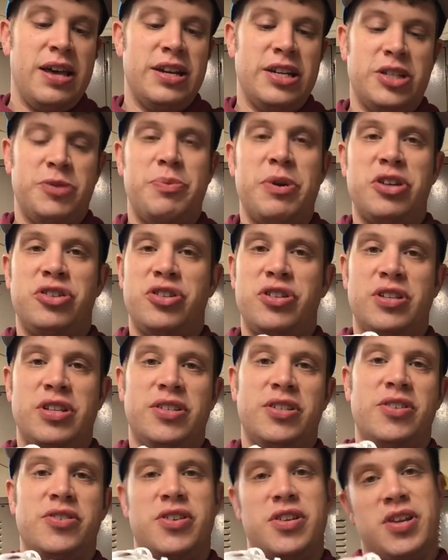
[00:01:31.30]
And especially,
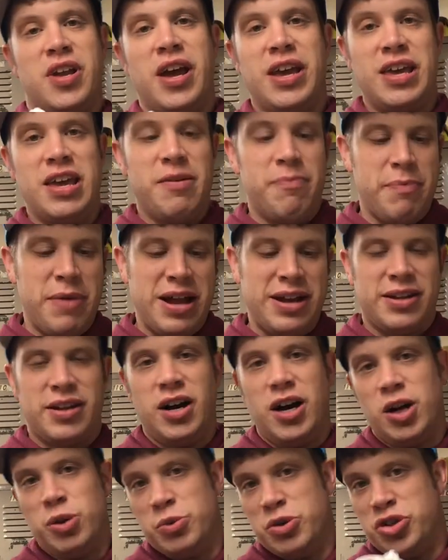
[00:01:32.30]
this is a Nike
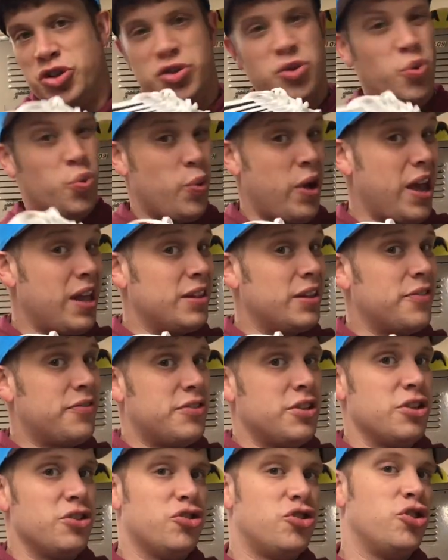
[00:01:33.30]
Metcon, which is a
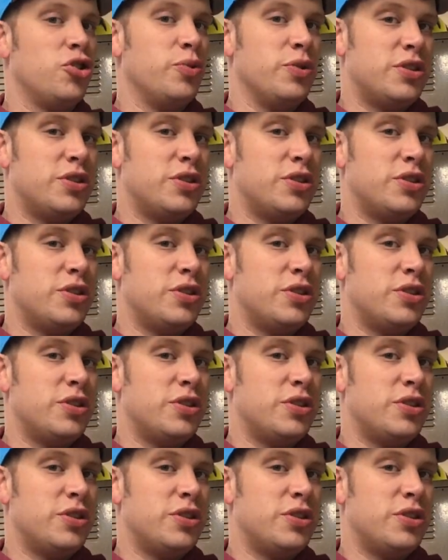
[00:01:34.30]
weightlifting shoe.